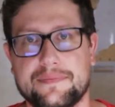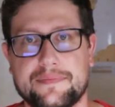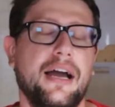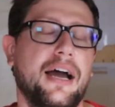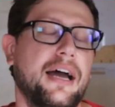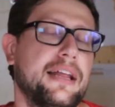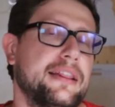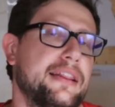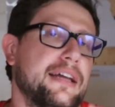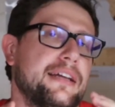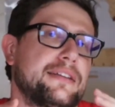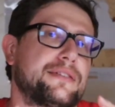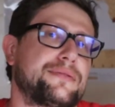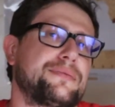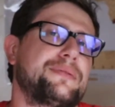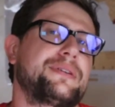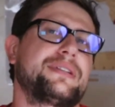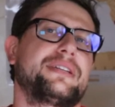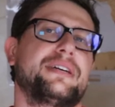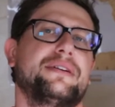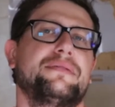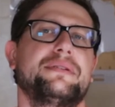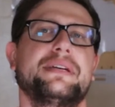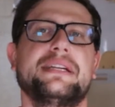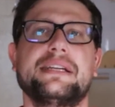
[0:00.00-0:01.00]
And that's what
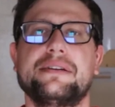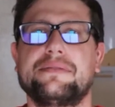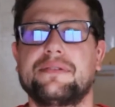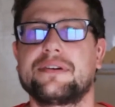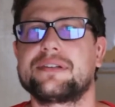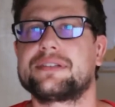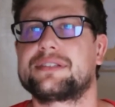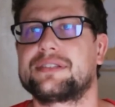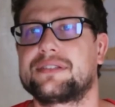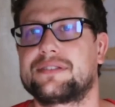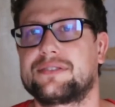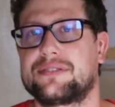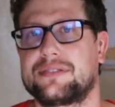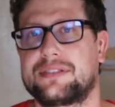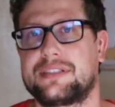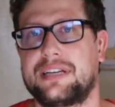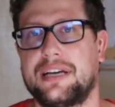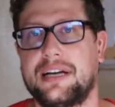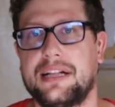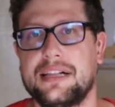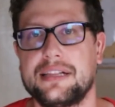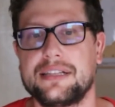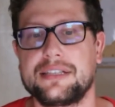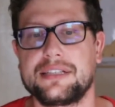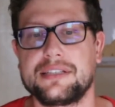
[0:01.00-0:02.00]
I really wanted to
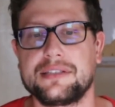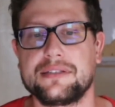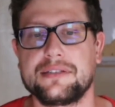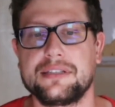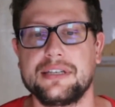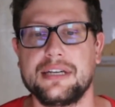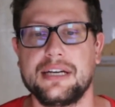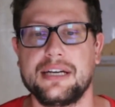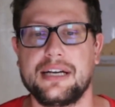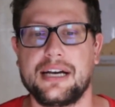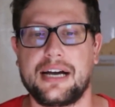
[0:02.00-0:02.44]
tell you.